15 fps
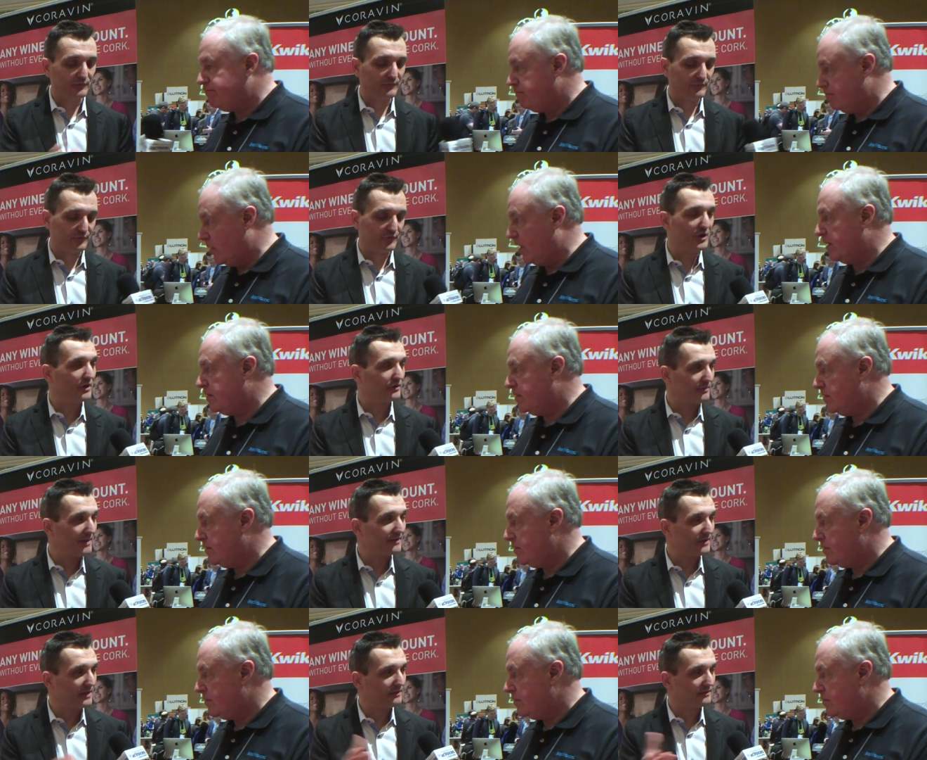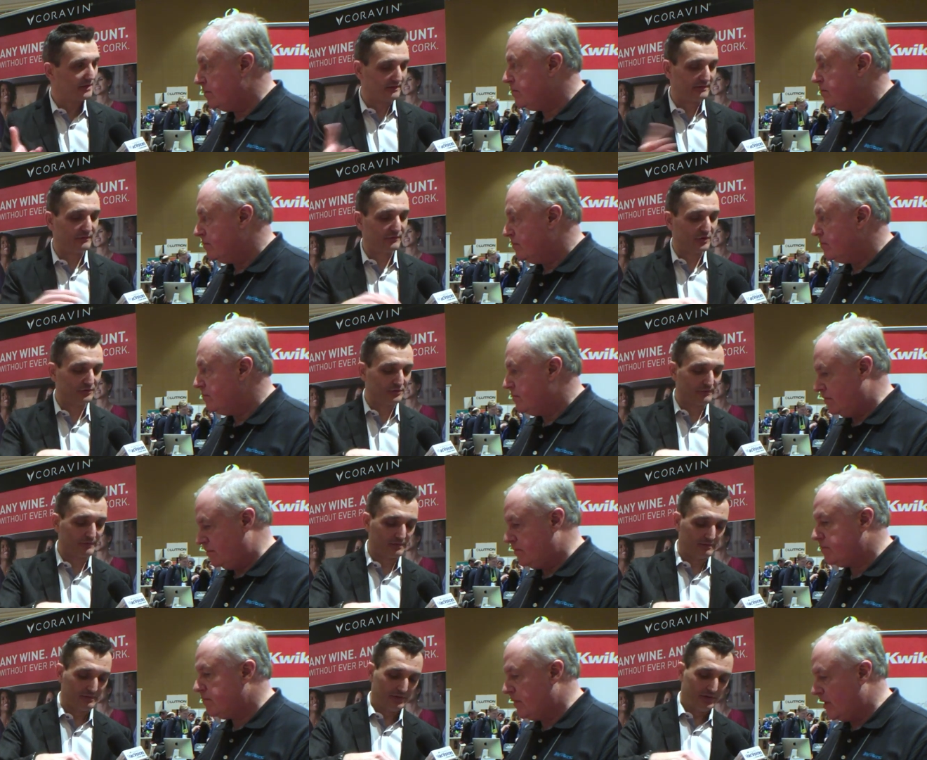Speaker 1: fully automatic, and it's different offer.
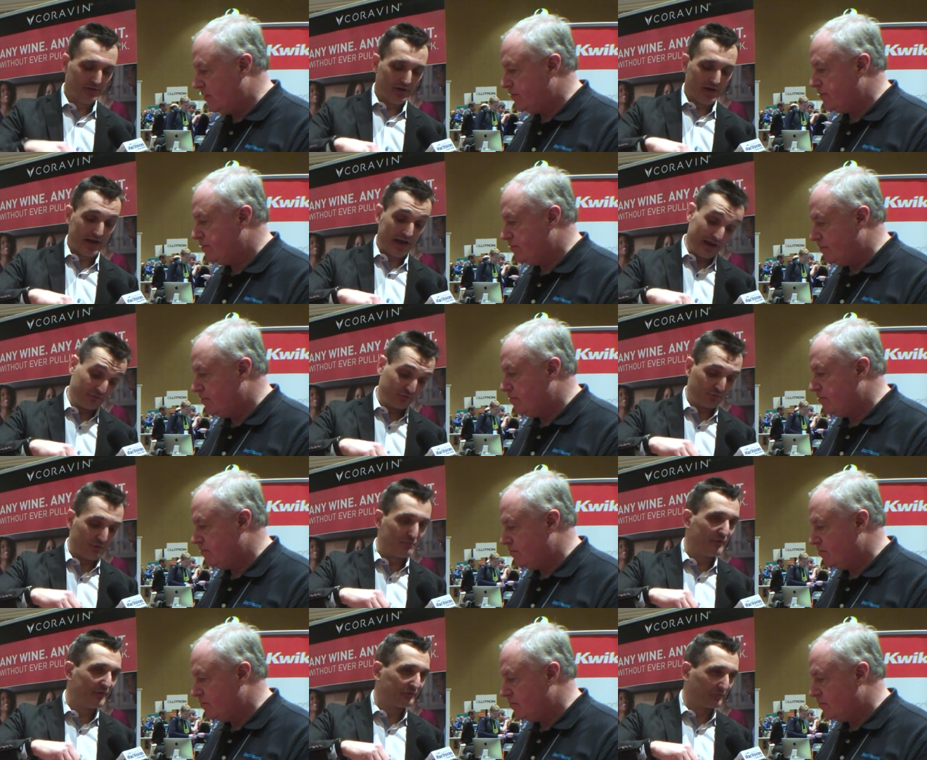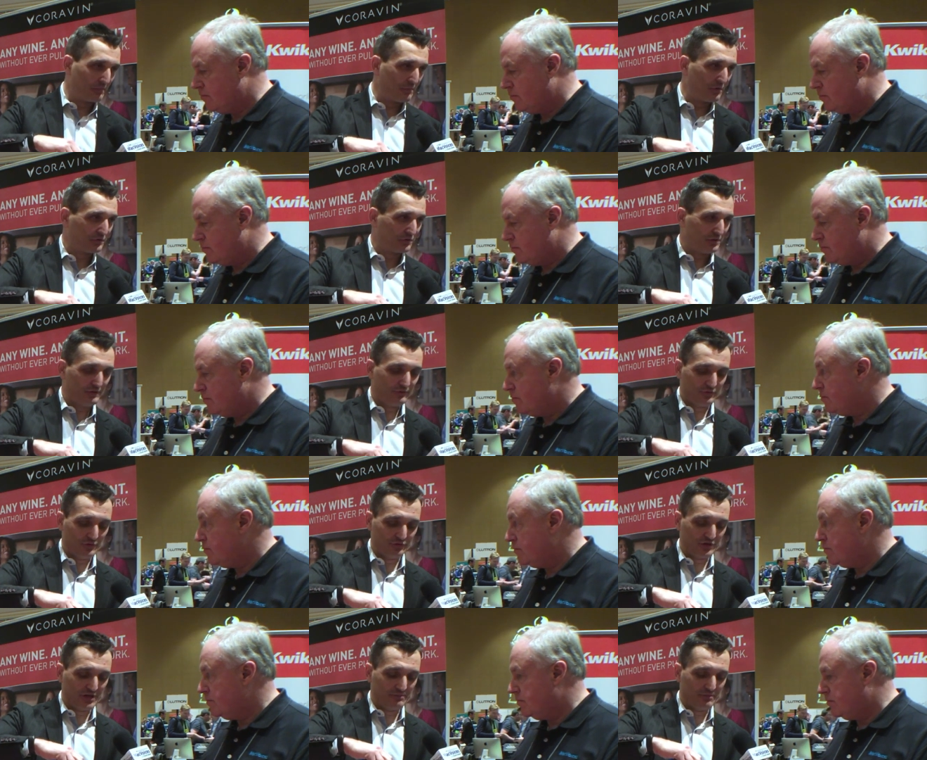And I have to remove it from bottle. If you
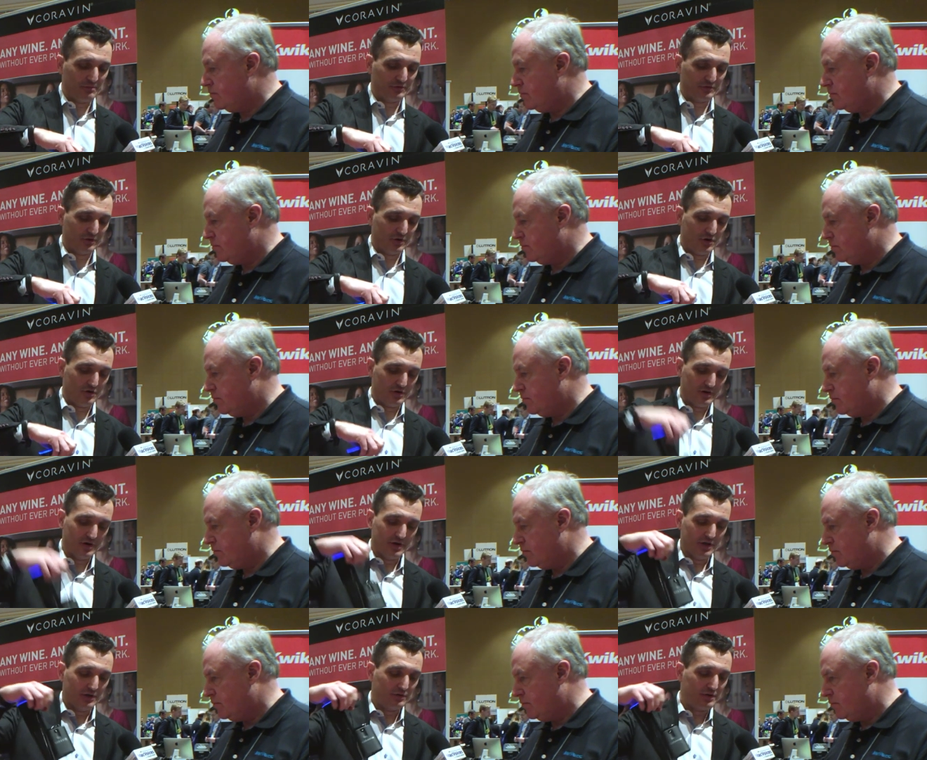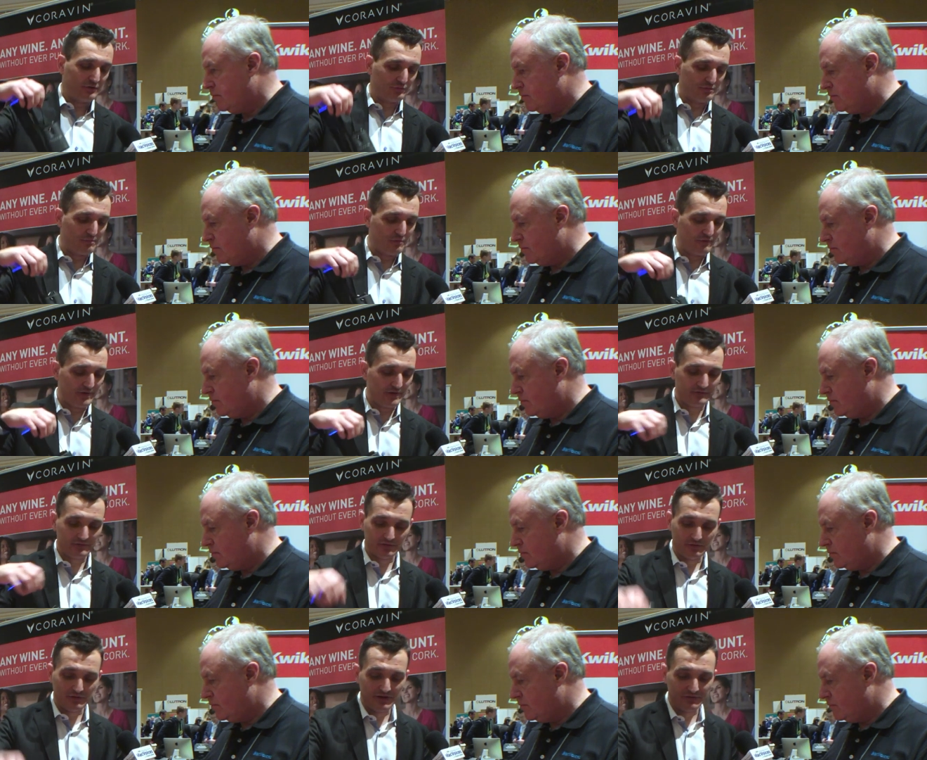want to keep a bottle long, you need to remove it,
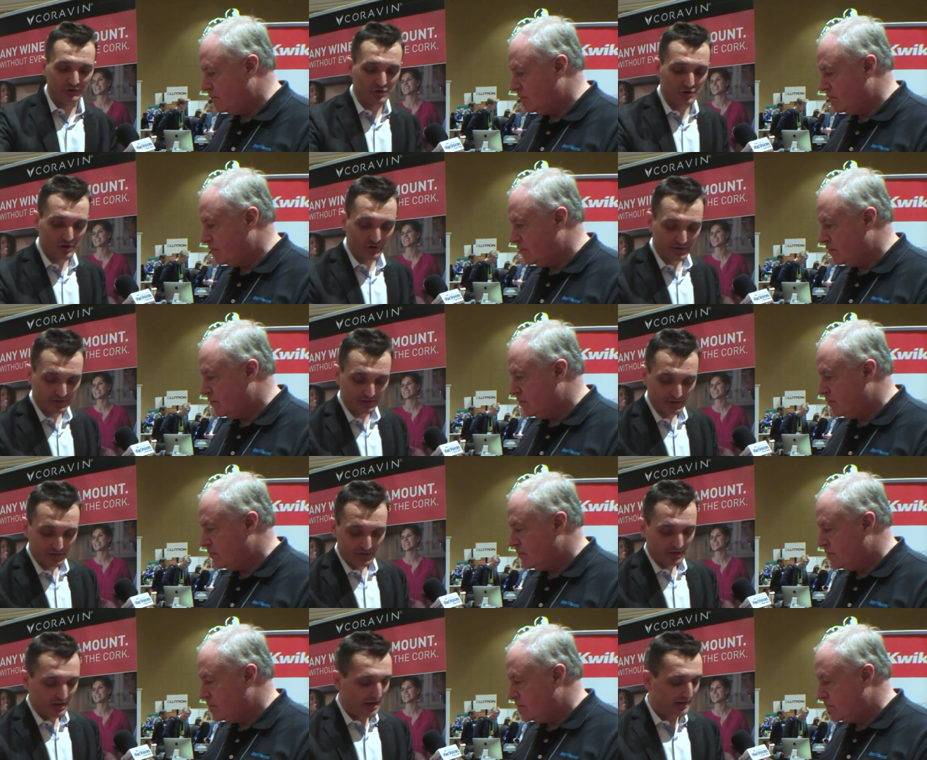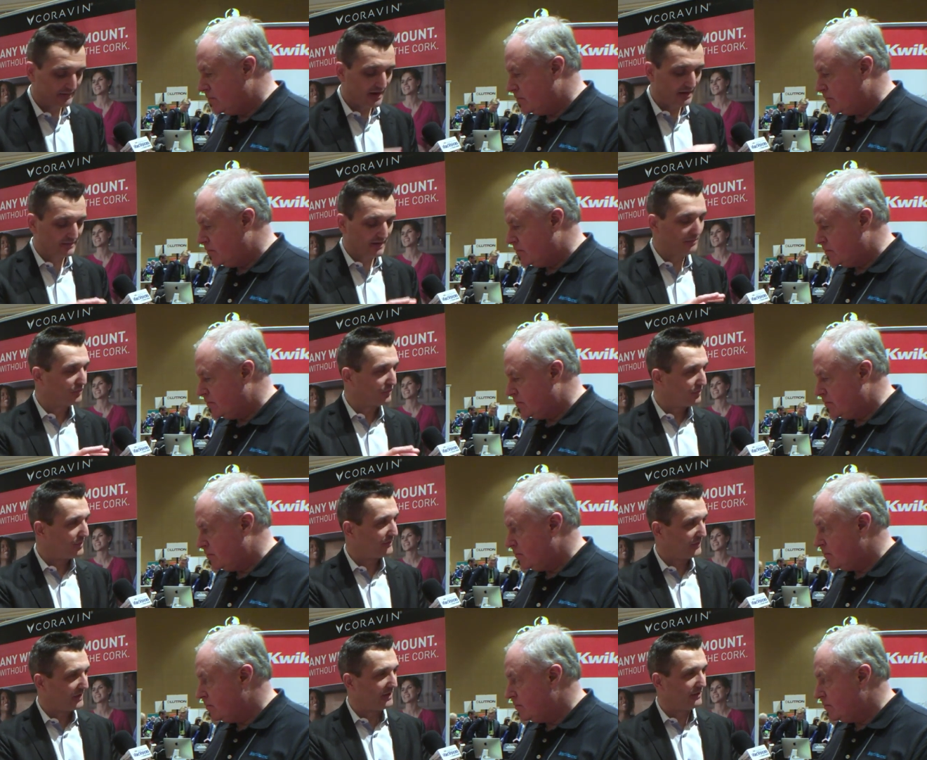otherwise the cork has a hard time to
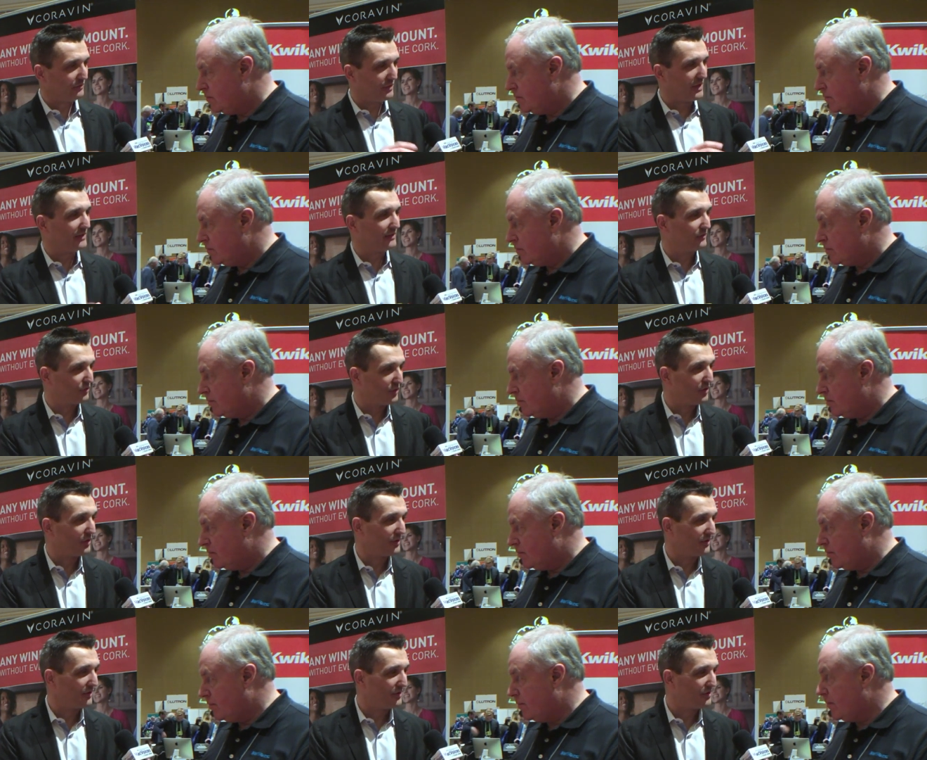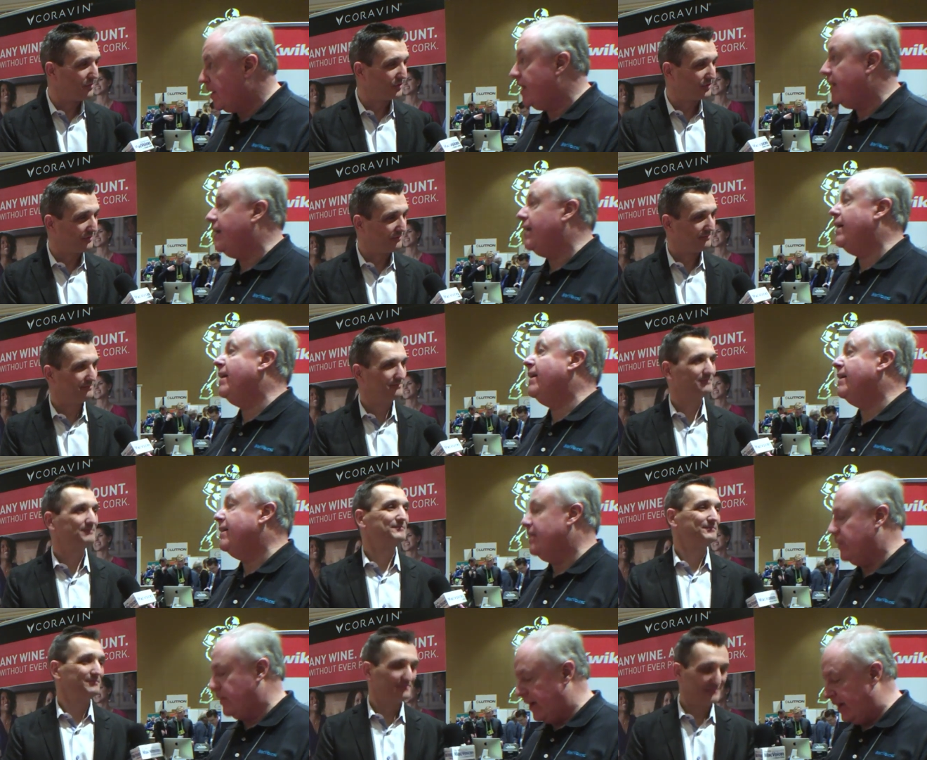reseal if you let it too long on, on the bottle.
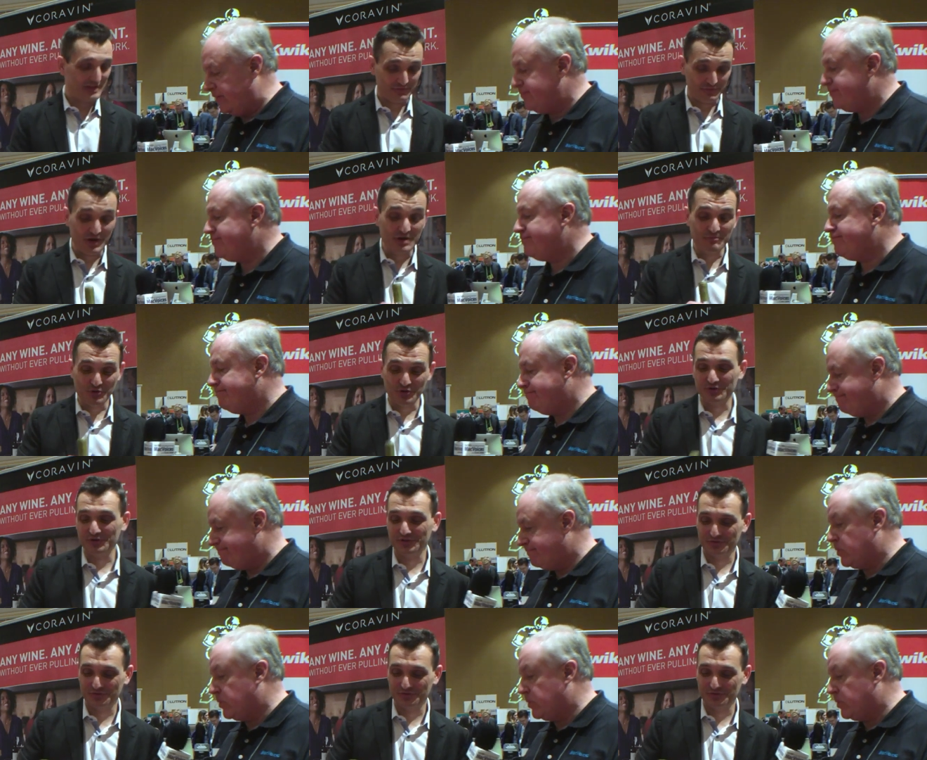And it's very important.